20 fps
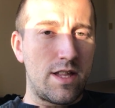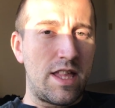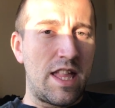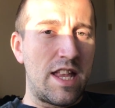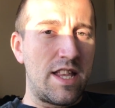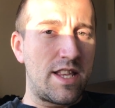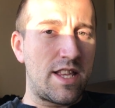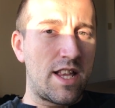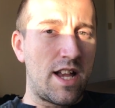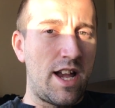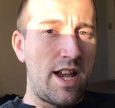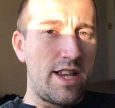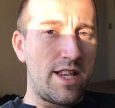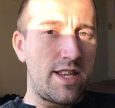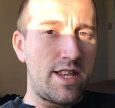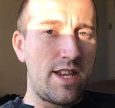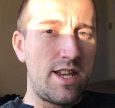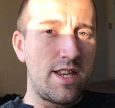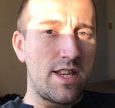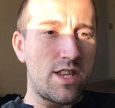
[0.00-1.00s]
than
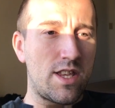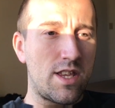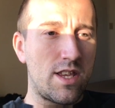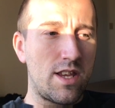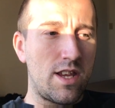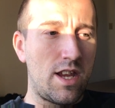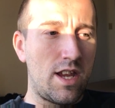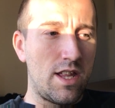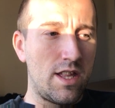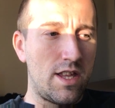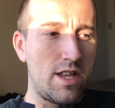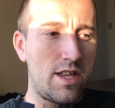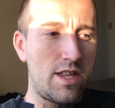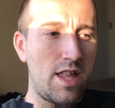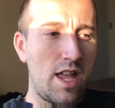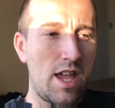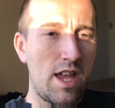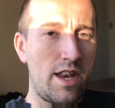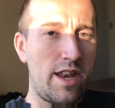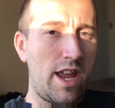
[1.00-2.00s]
science is in this
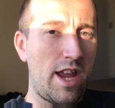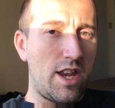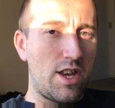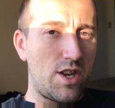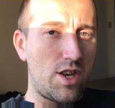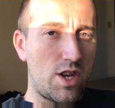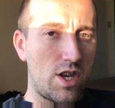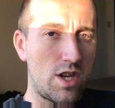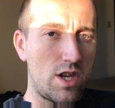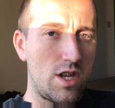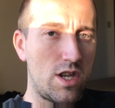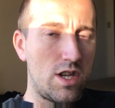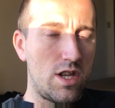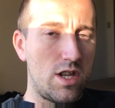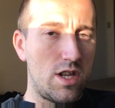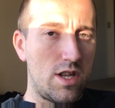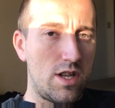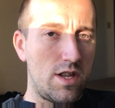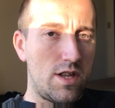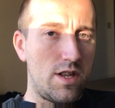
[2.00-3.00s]
day and age,
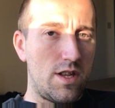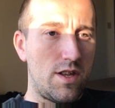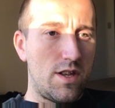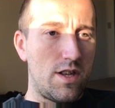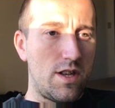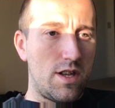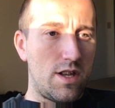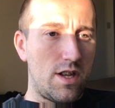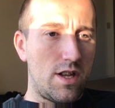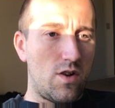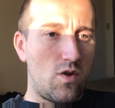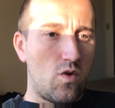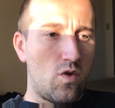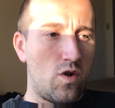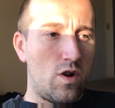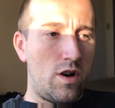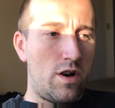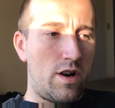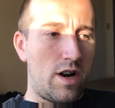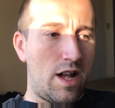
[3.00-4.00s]

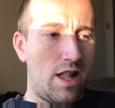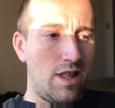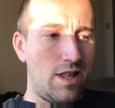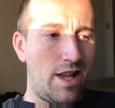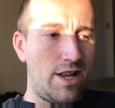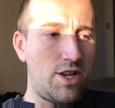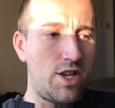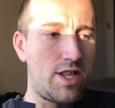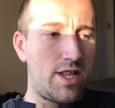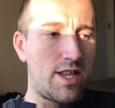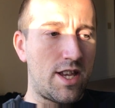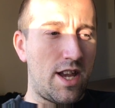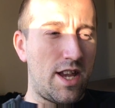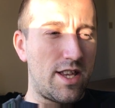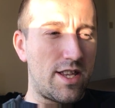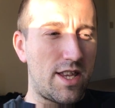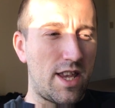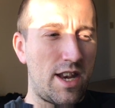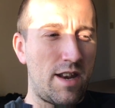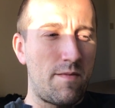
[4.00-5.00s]
or alleged
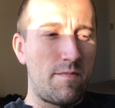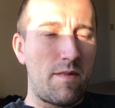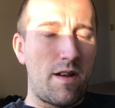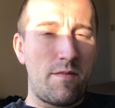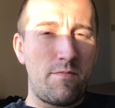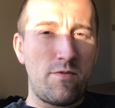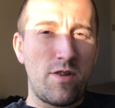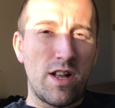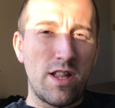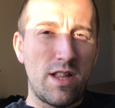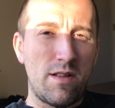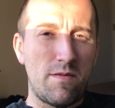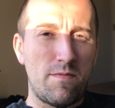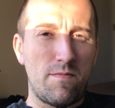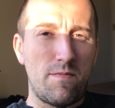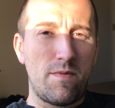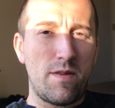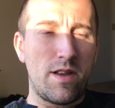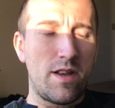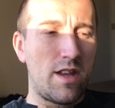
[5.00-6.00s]
science. And I'm not,
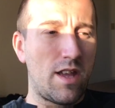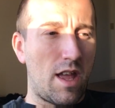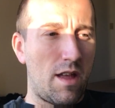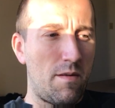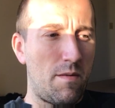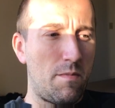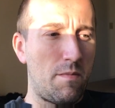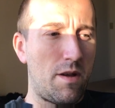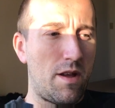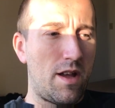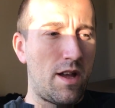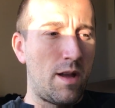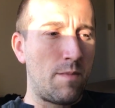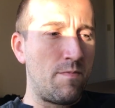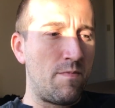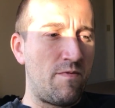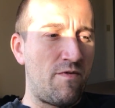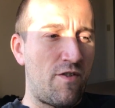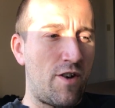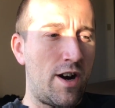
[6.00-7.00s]

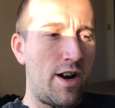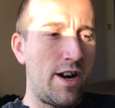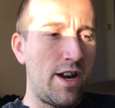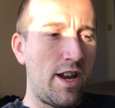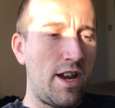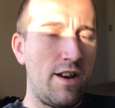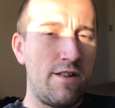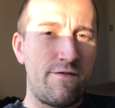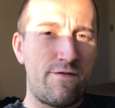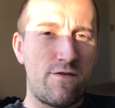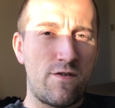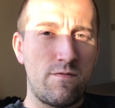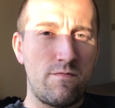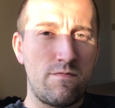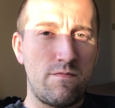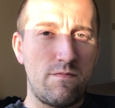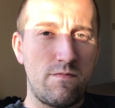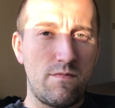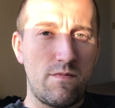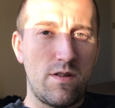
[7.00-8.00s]
I'm far here
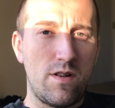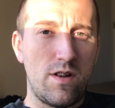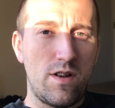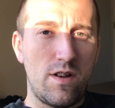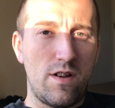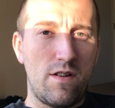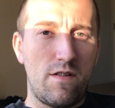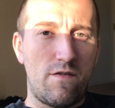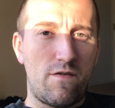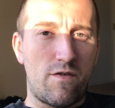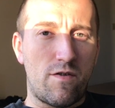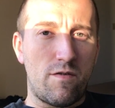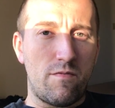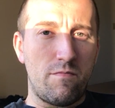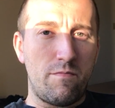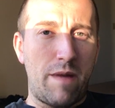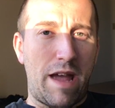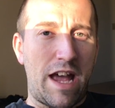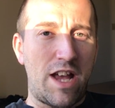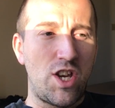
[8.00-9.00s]
from
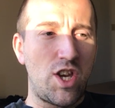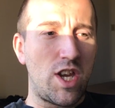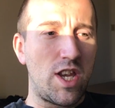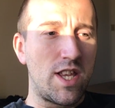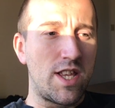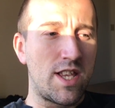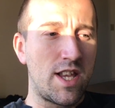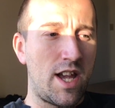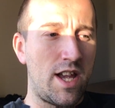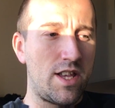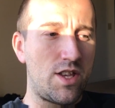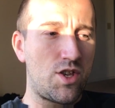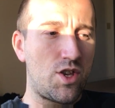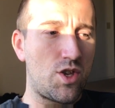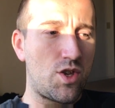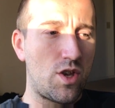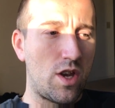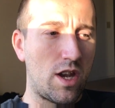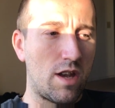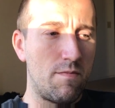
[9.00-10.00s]
bashing science
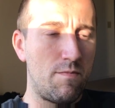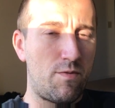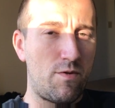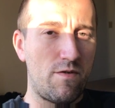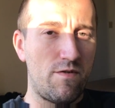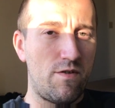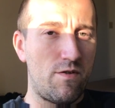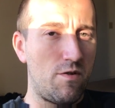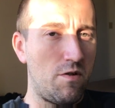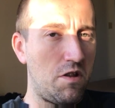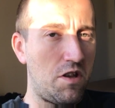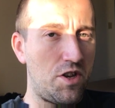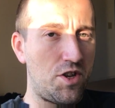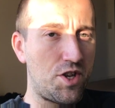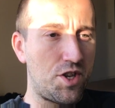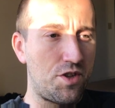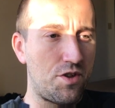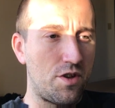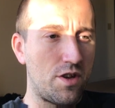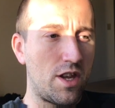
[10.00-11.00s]
just so I can prove the
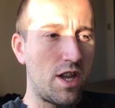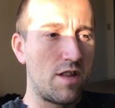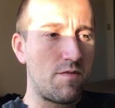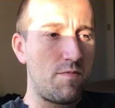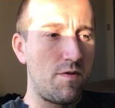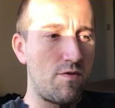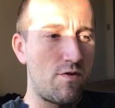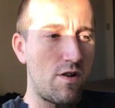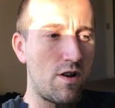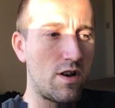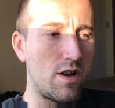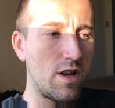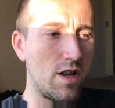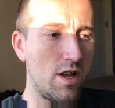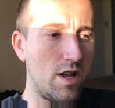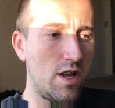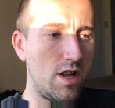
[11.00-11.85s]
religion. Don't get me wrong.